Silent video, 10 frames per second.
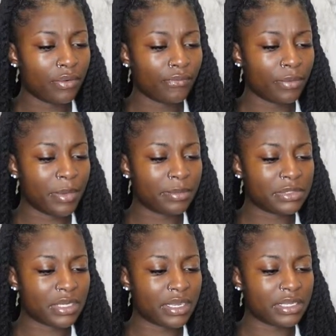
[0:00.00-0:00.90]
from
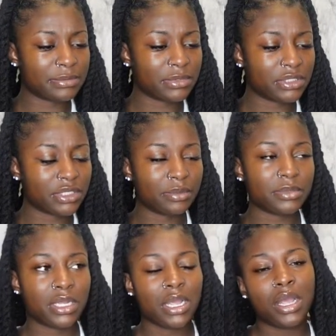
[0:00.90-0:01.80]
Amazon has been shipped.
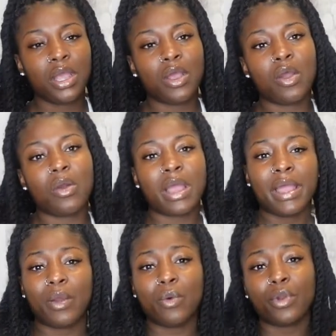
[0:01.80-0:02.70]
Oh, I
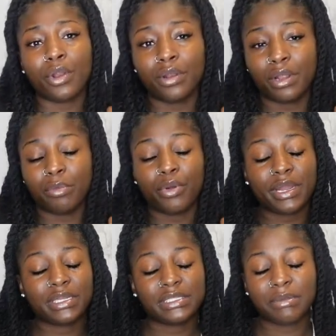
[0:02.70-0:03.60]
had ordered a
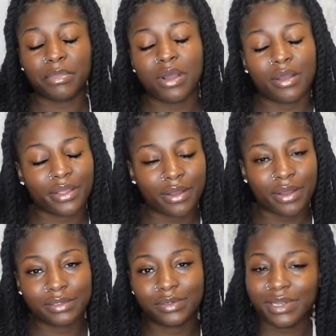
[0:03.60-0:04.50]
pregnancy ball,
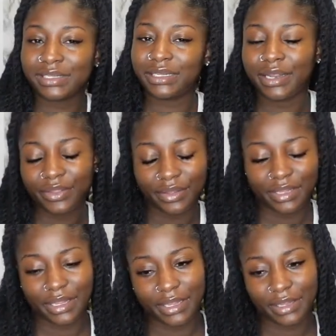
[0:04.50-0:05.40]
y'all, so that's another
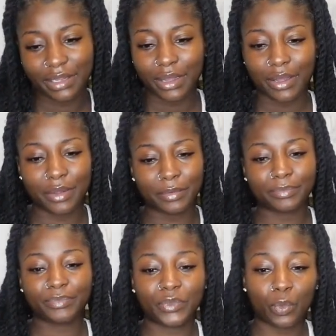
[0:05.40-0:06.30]
thing. Um
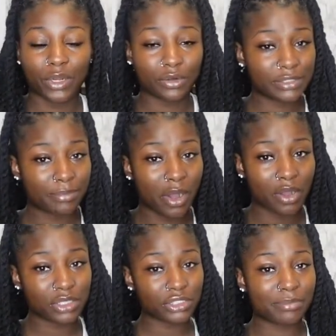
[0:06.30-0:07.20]
one of those
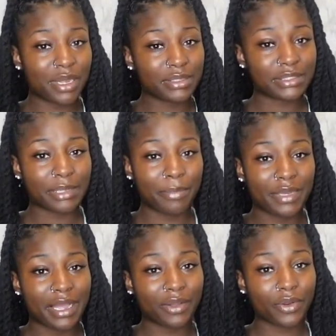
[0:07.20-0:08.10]
balls you bounce up and
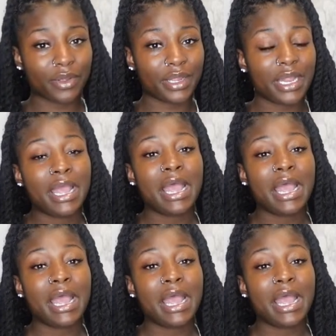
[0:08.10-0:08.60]
down on.